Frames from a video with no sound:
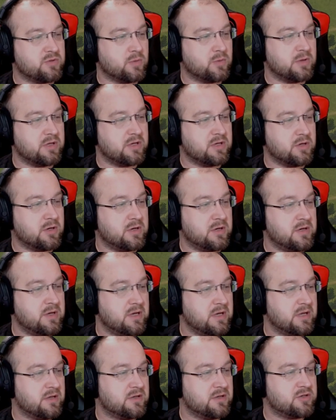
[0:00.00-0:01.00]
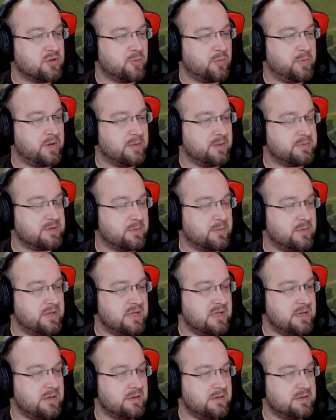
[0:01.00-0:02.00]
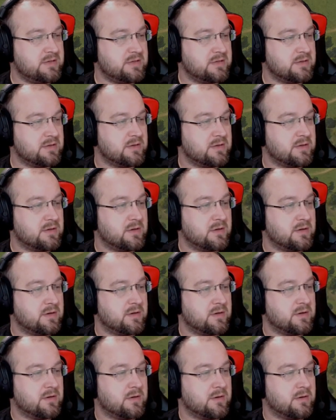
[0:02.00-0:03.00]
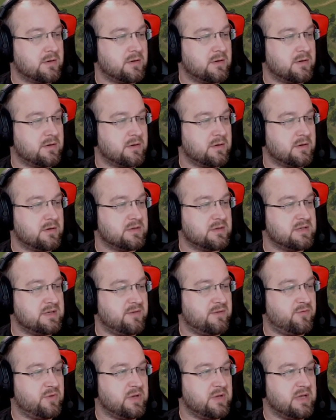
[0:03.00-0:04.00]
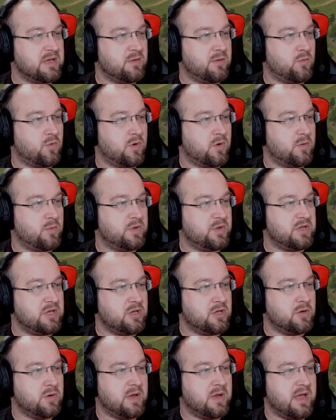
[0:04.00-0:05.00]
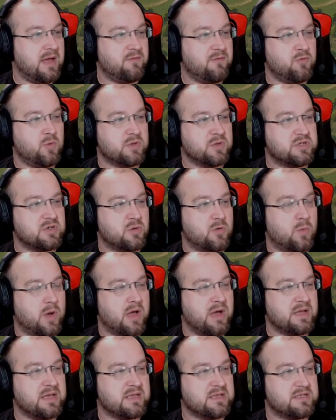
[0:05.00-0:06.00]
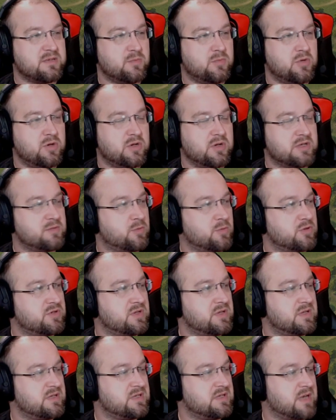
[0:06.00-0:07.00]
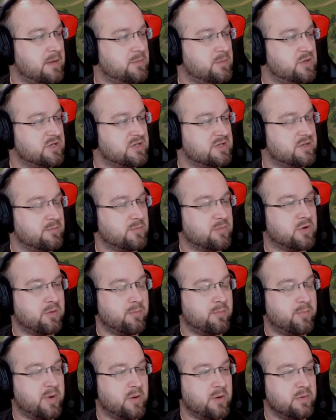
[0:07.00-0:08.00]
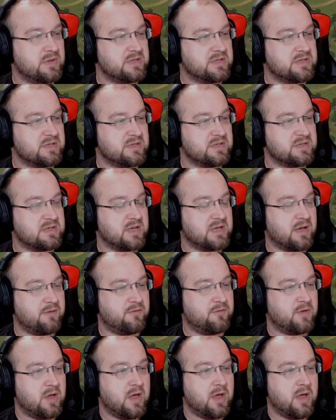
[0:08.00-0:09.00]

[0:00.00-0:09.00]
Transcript: really good. Let's open up some of these. See if we get one with a unit. Every once in a while, I get some units. Most of the time, just some components and stuff.